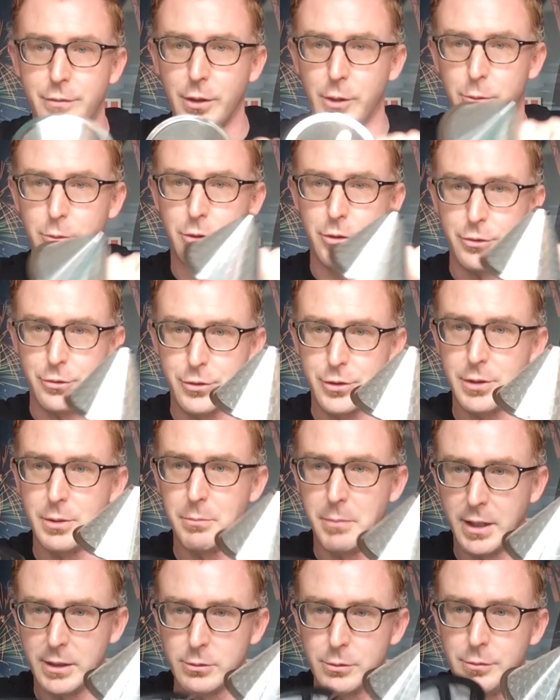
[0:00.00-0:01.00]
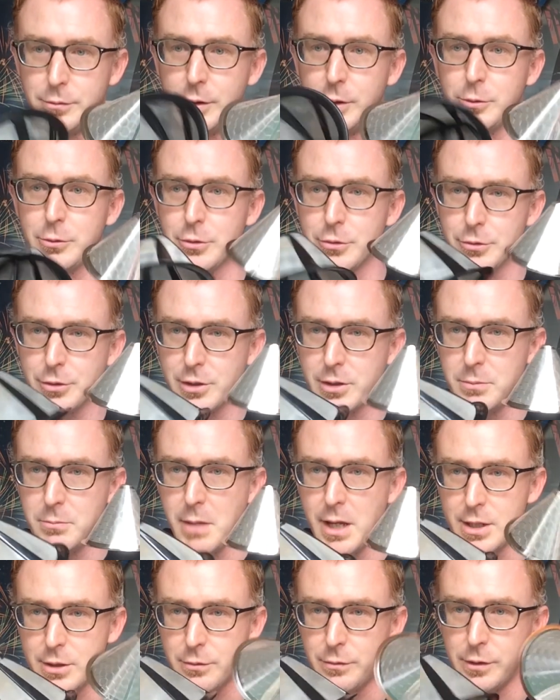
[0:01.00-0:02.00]
filters, the metal filters and
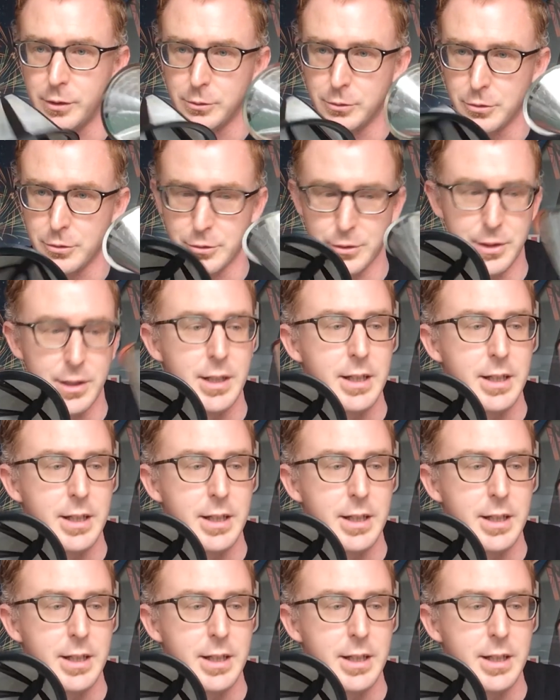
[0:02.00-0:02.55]
mesh filters